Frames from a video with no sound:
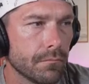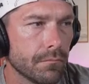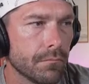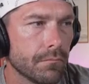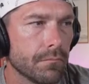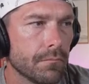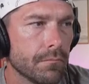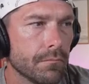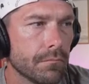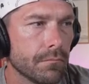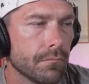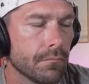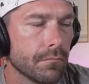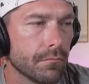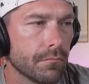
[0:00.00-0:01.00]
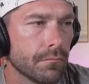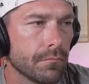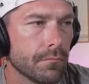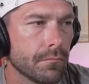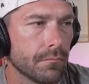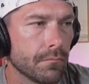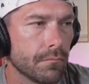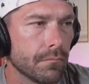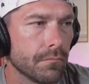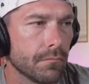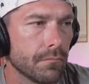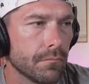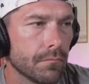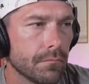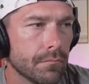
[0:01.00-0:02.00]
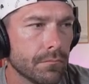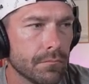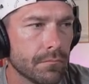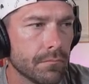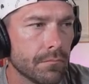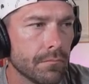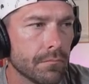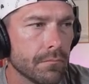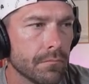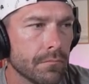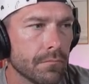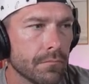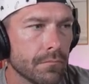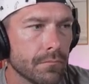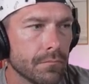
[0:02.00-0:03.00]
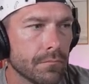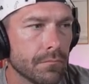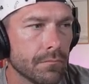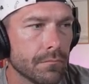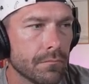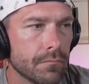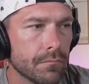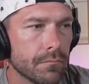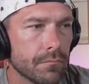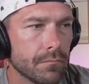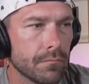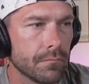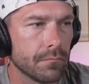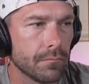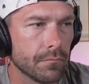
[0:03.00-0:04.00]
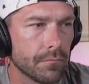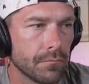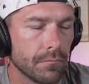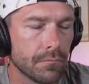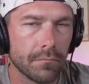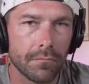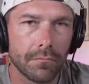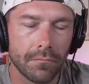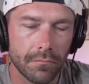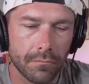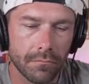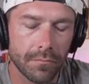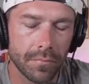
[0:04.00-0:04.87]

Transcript: [no speech]